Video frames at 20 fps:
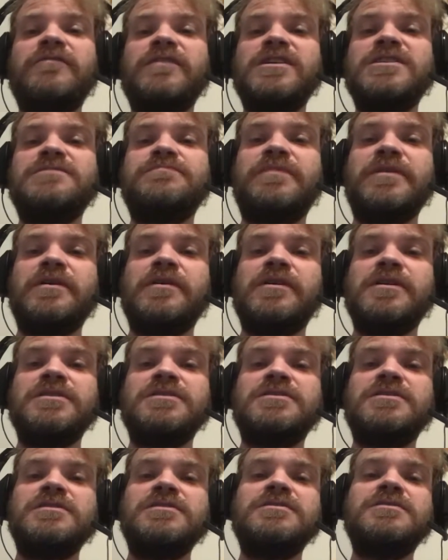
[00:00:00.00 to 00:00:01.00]

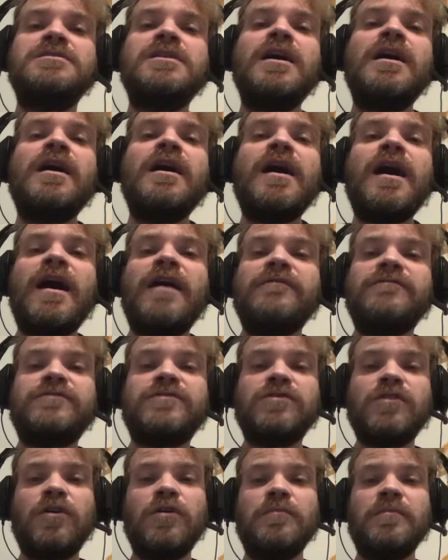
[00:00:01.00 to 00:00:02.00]
experiences have
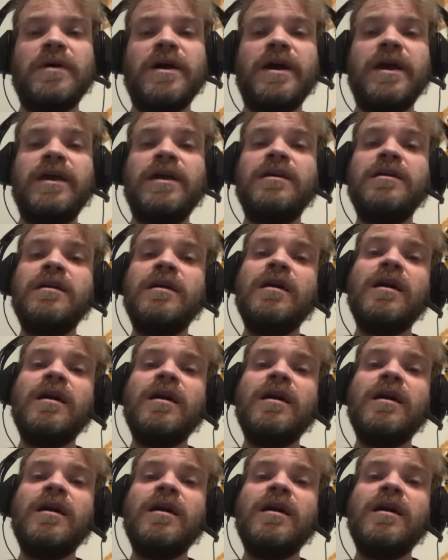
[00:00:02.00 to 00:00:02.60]
taught me